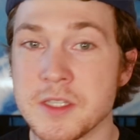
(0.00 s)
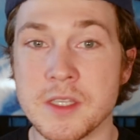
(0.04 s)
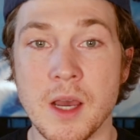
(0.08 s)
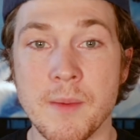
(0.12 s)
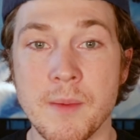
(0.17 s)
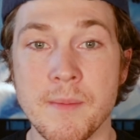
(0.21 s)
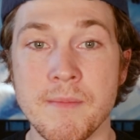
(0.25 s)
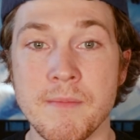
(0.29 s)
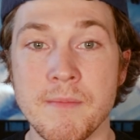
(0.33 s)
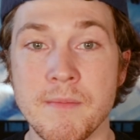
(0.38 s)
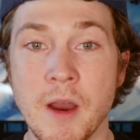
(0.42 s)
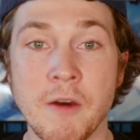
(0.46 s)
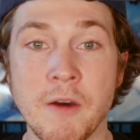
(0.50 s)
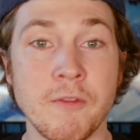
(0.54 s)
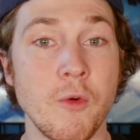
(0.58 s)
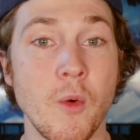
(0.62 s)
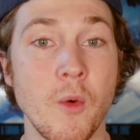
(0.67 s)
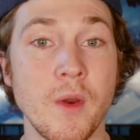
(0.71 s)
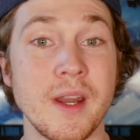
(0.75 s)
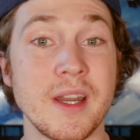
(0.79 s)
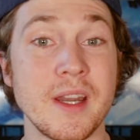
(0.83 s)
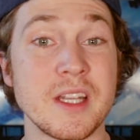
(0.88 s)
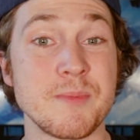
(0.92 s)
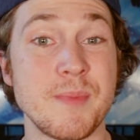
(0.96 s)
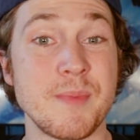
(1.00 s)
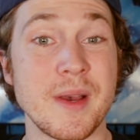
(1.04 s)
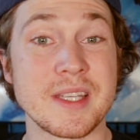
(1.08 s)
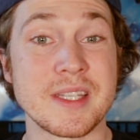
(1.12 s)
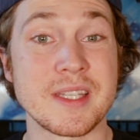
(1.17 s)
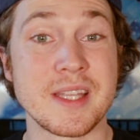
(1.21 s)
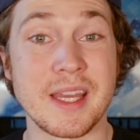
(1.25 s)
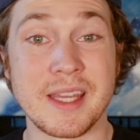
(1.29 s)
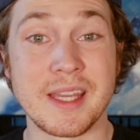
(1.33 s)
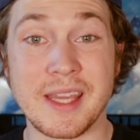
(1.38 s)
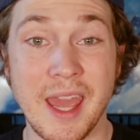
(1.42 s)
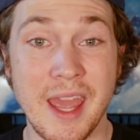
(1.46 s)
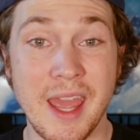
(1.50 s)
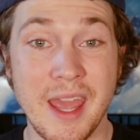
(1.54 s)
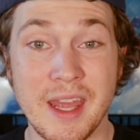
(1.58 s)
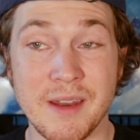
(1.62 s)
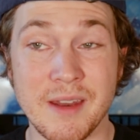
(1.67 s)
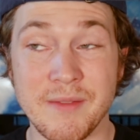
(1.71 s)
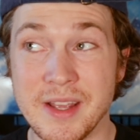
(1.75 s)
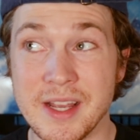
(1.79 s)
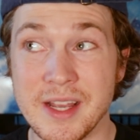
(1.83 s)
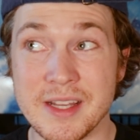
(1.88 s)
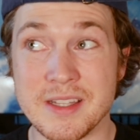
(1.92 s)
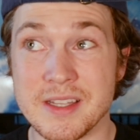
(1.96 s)
Some avoid it as best they
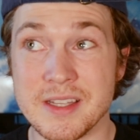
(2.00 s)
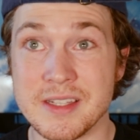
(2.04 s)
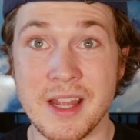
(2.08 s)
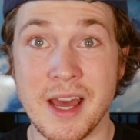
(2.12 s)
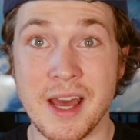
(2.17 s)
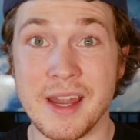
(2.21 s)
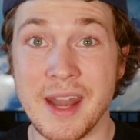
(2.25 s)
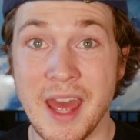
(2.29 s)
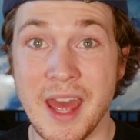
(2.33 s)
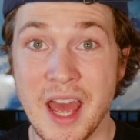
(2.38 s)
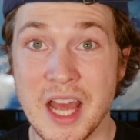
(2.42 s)
can because it's not